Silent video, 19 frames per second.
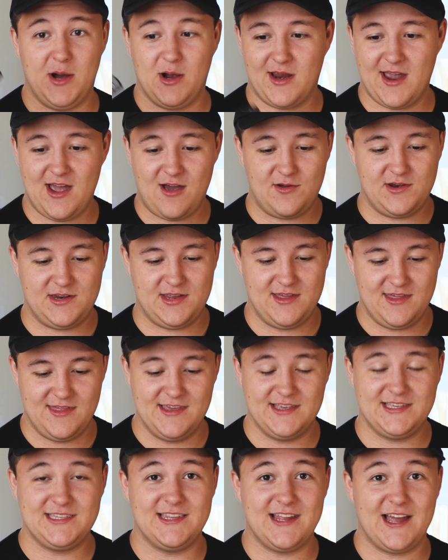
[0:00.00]
Bugout.
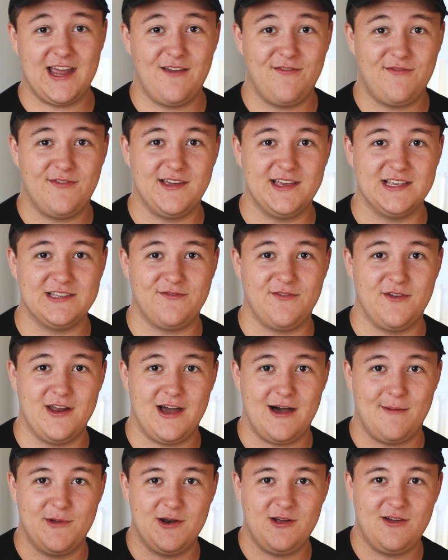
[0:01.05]
This knife is
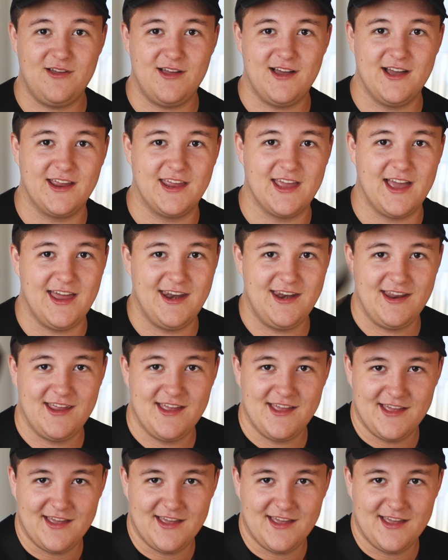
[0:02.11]
phenomenal, again,